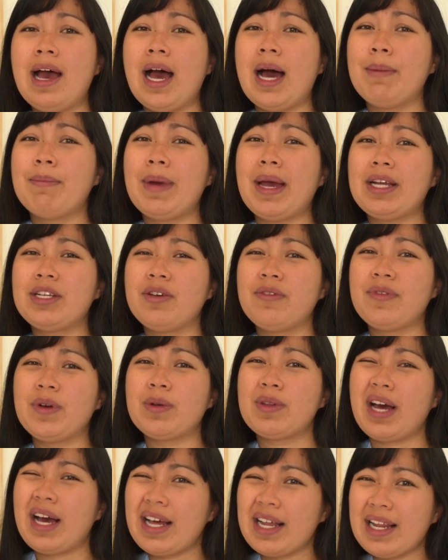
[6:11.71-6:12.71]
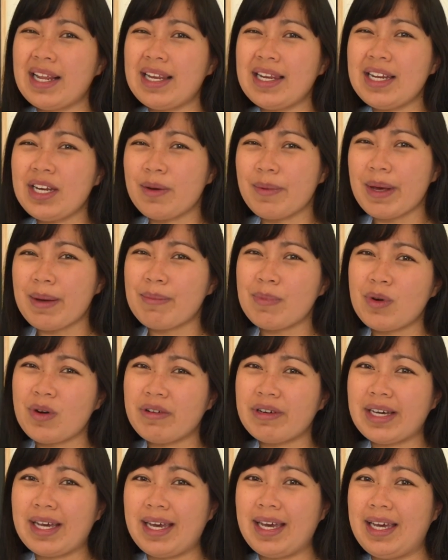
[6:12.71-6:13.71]
and made you feel that little bit
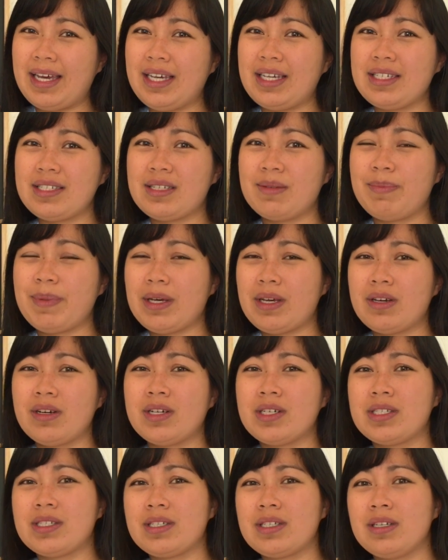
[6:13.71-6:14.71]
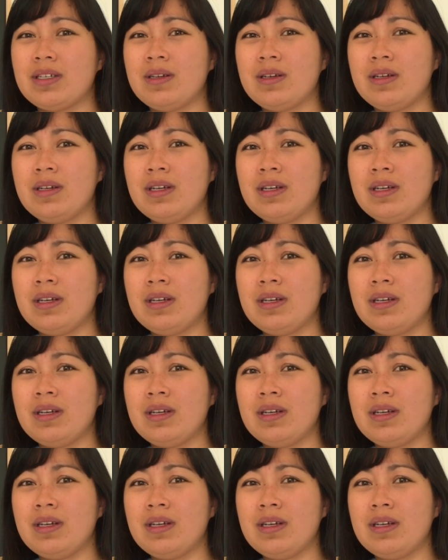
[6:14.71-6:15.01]
more at ease, because